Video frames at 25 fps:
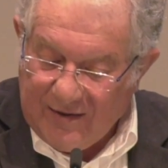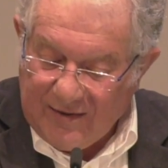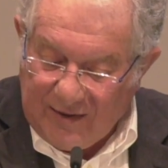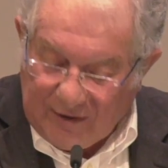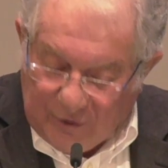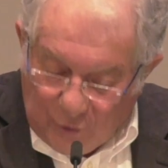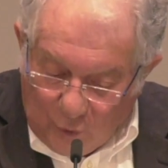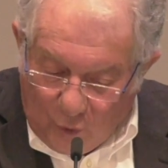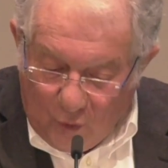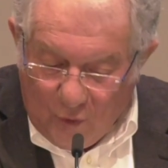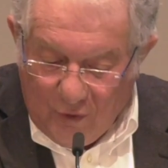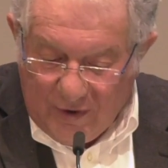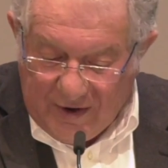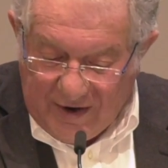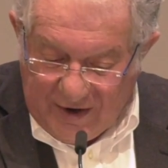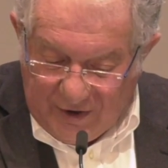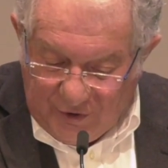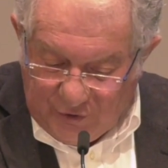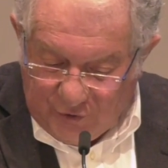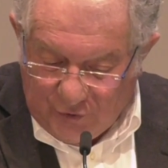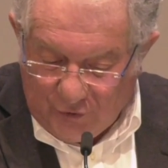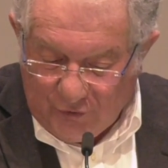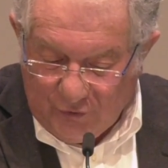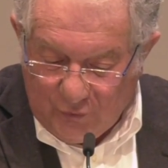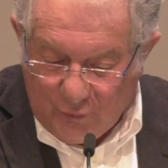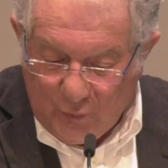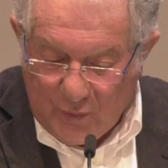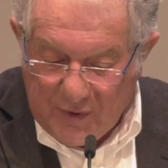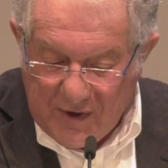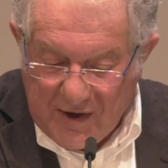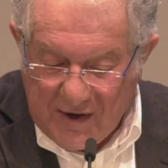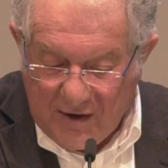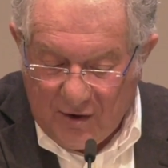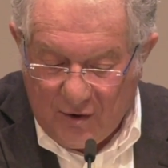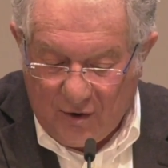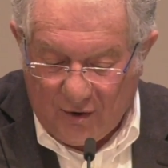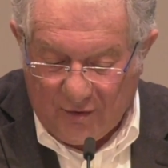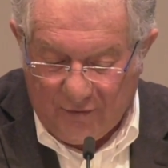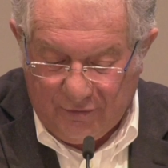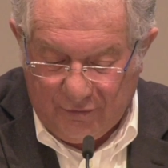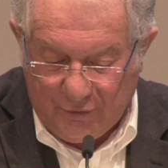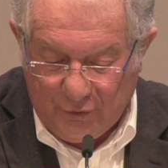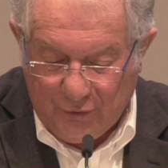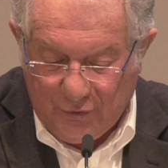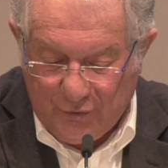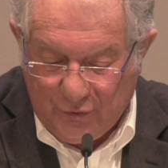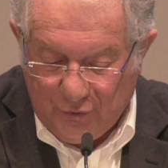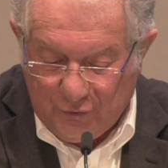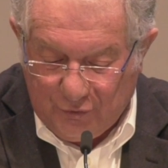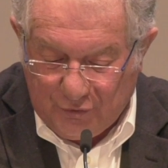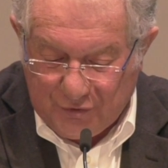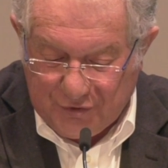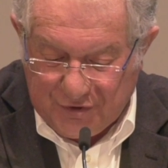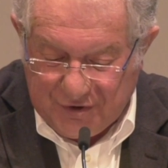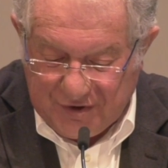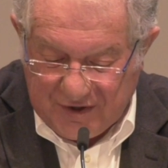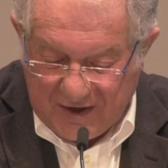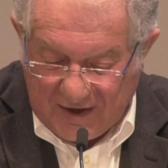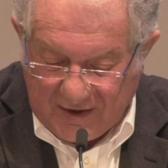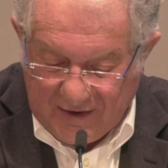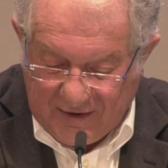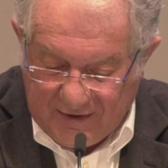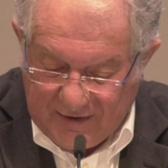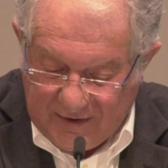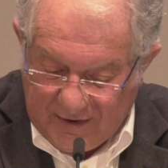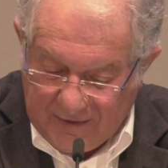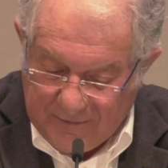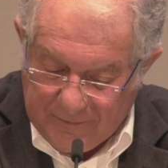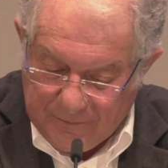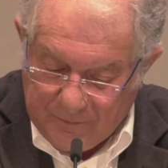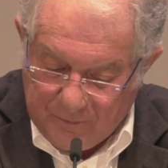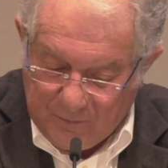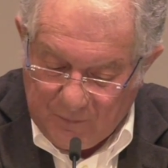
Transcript: that all nations will convert to Christianity.